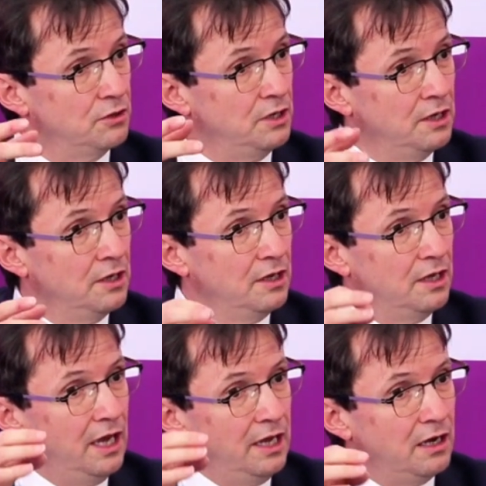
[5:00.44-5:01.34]
So
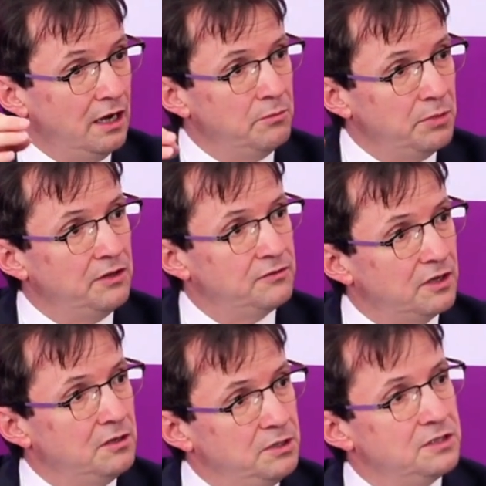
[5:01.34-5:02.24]
AI-based
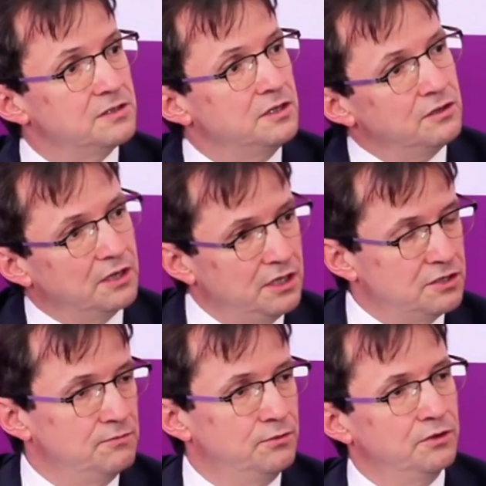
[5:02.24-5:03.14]
diabetes
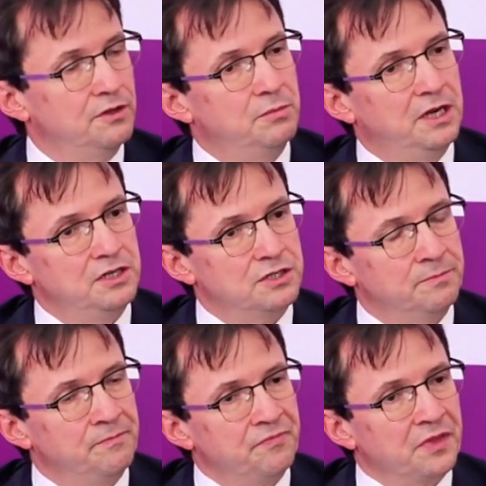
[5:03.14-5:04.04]
education for the
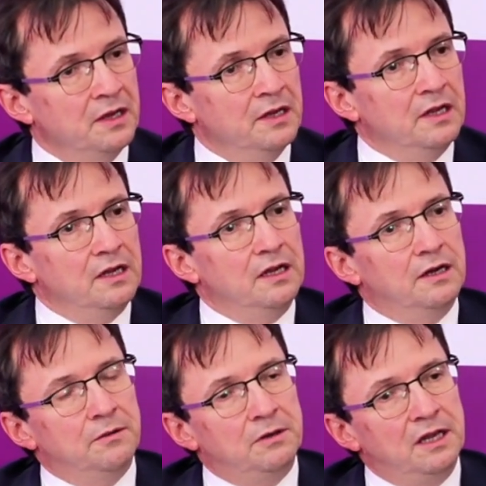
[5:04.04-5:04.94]
patient.
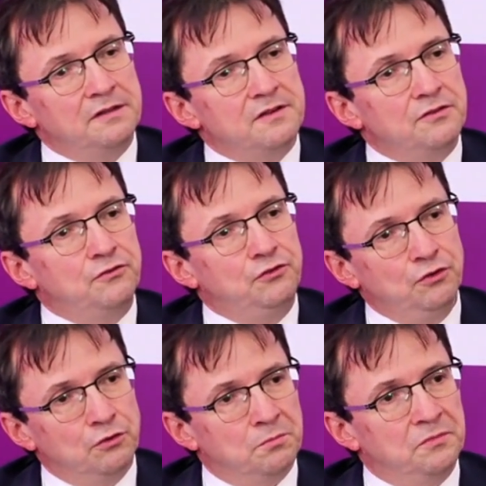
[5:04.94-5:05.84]
Let's
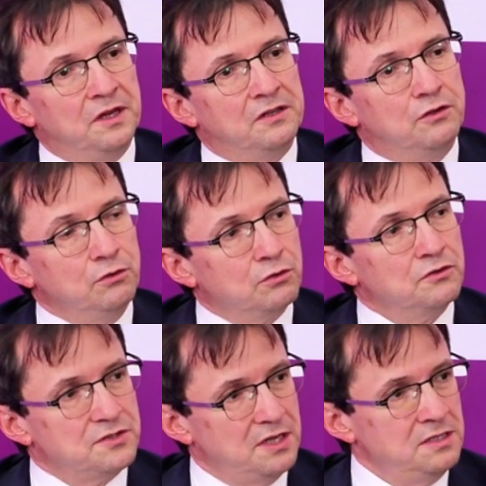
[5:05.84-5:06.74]
assume that
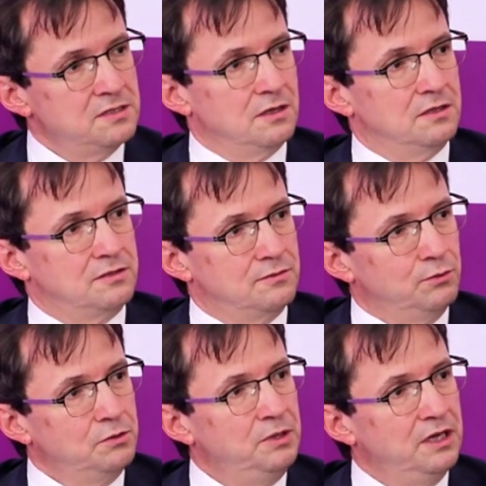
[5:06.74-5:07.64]
glucose sensors
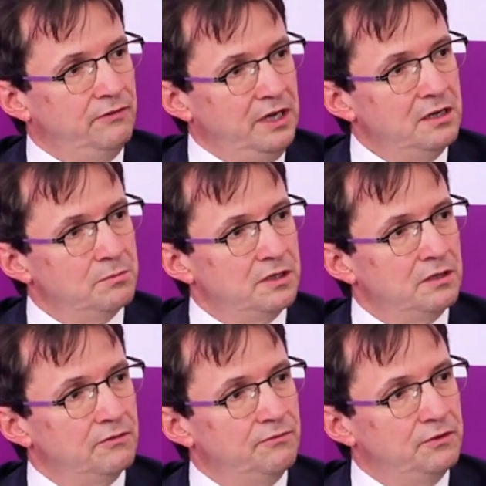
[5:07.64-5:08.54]
would be
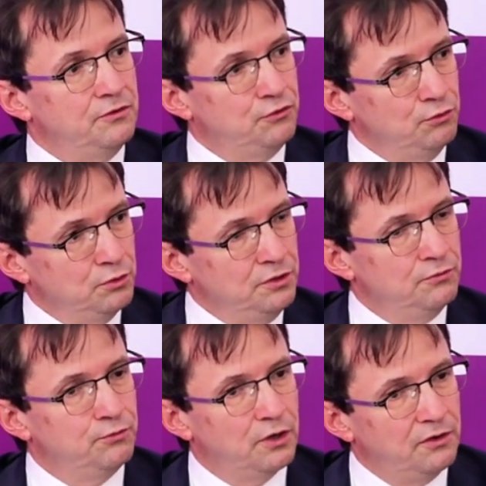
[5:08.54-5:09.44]
available soon
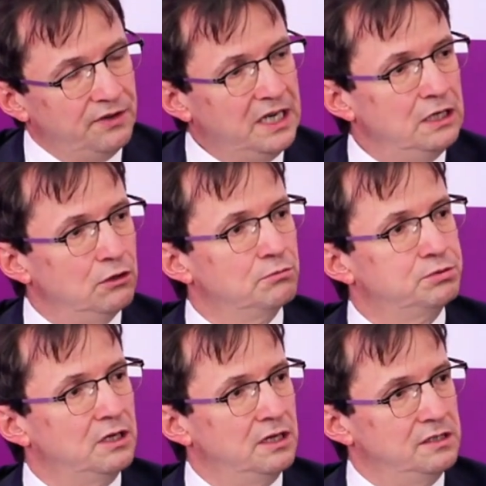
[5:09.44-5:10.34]
for a very low
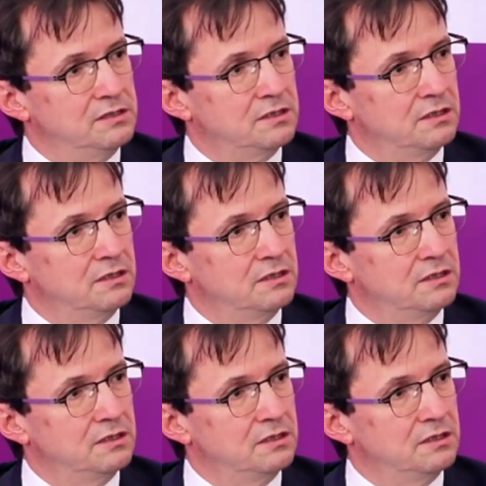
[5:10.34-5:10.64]
price.